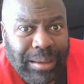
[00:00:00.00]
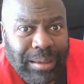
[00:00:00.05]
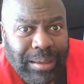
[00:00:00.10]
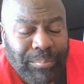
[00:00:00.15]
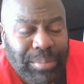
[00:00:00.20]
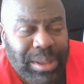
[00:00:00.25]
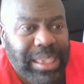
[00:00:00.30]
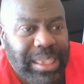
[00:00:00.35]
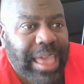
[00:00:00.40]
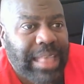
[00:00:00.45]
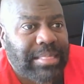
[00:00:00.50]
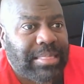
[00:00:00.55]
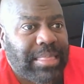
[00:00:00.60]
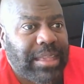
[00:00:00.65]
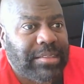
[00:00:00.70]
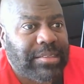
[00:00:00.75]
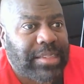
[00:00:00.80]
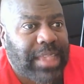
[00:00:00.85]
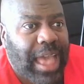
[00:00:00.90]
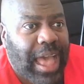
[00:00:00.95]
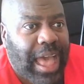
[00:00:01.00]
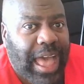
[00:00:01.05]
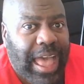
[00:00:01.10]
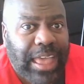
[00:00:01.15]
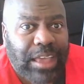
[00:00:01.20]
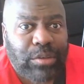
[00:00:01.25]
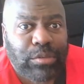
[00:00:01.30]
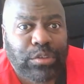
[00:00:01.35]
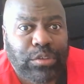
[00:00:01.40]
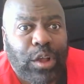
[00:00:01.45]
But yet this
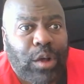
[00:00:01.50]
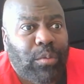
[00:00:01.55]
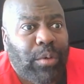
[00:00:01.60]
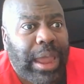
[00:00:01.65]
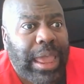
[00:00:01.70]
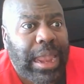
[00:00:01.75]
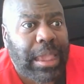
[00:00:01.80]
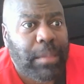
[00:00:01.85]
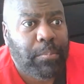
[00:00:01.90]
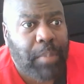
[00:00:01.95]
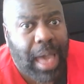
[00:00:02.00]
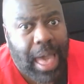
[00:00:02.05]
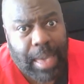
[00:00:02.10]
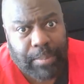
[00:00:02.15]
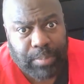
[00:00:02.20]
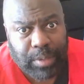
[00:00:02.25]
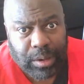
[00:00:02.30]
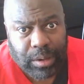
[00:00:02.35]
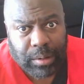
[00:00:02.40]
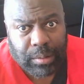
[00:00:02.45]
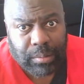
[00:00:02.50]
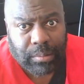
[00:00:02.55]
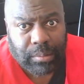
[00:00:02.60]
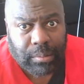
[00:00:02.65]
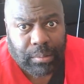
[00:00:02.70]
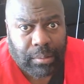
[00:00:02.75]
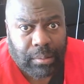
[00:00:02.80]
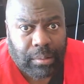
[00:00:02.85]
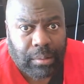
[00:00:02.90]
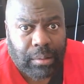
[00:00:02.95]
guy, who's already popular,
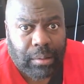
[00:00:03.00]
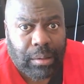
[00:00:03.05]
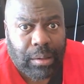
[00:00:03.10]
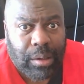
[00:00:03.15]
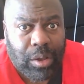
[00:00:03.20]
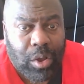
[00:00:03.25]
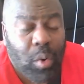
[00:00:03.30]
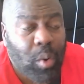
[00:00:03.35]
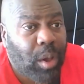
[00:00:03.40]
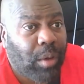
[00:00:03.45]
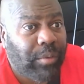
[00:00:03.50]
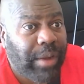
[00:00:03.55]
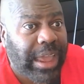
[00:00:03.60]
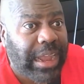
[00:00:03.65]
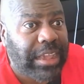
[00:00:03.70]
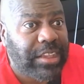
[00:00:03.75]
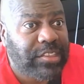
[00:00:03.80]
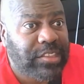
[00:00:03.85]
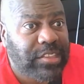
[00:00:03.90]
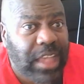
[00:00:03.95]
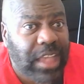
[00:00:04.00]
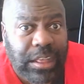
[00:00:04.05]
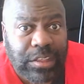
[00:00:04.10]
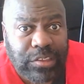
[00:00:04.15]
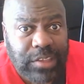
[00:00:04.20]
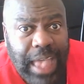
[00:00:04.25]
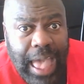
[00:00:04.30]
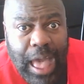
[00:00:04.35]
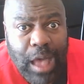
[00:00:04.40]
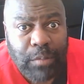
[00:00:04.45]
who already
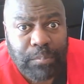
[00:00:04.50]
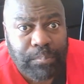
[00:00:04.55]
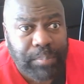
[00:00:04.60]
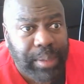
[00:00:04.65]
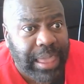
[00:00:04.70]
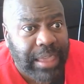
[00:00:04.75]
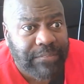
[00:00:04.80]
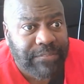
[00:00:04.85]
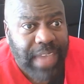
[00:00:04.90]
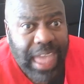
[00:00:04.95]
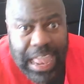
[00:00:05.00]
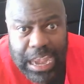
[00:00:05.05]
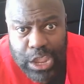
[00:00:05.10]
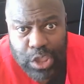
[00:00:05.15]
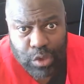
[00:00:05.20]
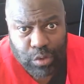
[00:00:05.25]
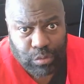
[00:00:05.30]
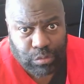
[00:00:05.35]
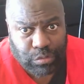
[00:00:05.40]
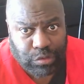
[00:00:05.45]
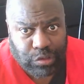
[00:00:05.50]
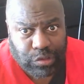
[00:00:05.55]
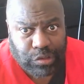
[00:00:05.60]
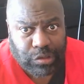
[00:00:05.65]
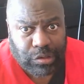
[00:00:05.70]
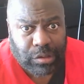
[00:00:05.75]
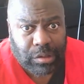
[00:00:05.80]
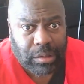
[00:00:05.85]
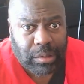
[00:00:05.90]
sells out big venues,